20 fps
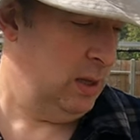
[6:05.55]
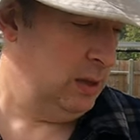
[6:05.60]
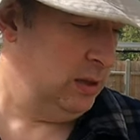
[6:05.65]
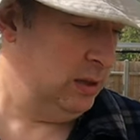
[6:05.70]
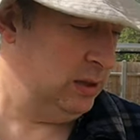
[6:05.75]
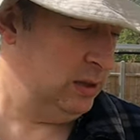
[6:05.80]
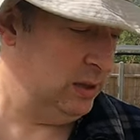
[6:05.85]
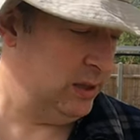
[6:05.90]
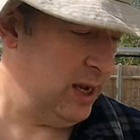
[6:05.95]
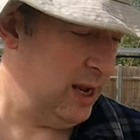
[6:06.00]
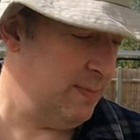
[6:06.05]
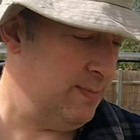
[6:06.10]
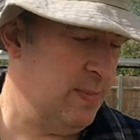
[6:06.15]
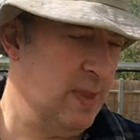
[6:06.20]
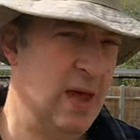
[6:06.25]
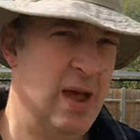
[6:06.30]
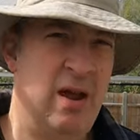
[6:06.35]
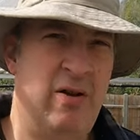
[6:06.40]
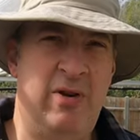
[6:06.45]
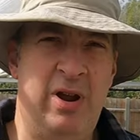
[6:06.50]
stem
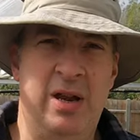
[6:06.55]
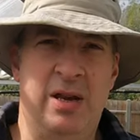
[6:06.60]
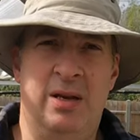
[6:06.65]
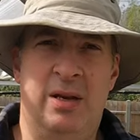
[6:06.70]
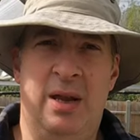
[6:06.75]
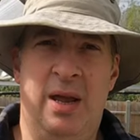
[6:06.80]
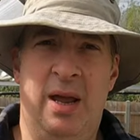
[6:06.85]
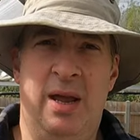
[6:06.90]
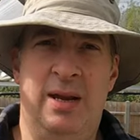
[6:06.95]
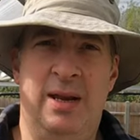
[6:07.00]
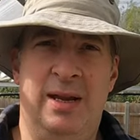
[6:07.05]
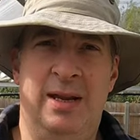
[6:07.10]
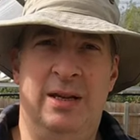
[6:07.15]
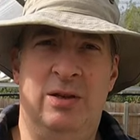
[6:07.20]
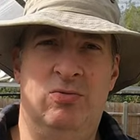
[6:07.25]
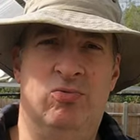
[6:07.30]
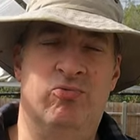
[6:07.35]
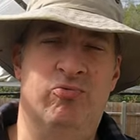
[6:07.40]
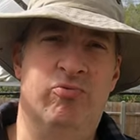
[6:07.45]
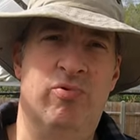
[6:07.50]
there and and it
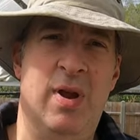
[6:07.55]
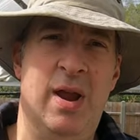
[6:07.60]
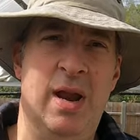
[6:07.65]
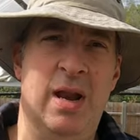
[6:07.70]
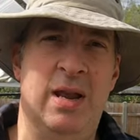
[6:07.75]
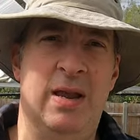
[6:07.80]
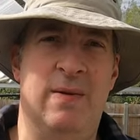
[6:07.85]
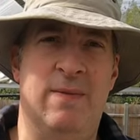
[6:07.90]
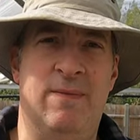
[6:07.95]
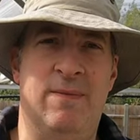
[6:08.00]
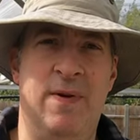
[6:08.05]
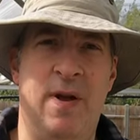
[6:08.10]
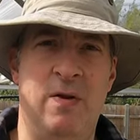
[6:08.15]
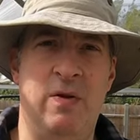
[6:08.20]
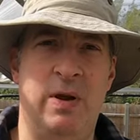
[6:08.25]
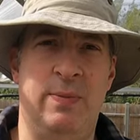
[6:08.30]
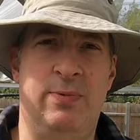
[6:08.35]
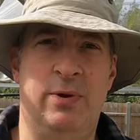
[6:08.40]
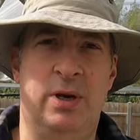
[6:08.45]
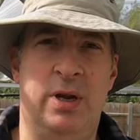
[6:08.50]
is really
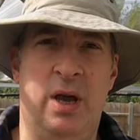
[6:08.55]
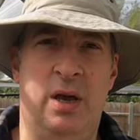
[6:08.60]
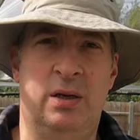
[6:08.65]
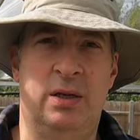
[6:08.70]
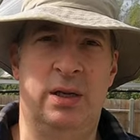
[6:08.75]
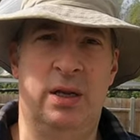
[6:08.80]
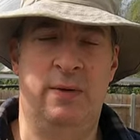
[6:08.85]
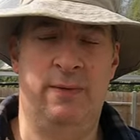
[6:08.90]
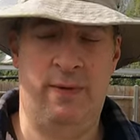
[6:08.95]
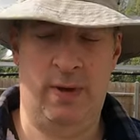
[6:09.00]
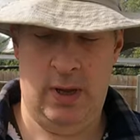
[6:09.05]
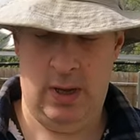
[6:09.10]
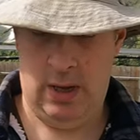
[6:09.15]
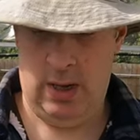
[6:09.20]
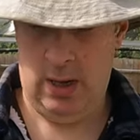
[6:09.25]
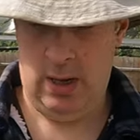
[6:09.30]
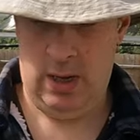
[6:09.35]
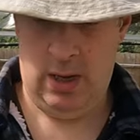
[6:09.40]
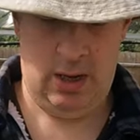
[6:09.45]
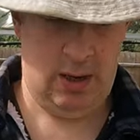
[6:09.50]
very productive
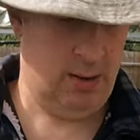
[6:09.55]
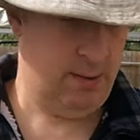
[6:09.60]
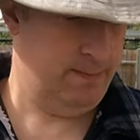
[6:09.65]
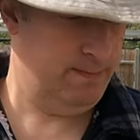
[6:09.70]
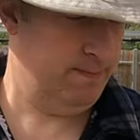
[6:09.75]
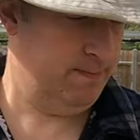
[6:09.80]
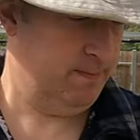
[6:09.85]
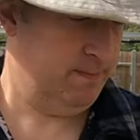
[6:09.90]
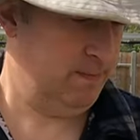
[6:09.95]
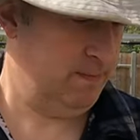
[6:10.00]
um,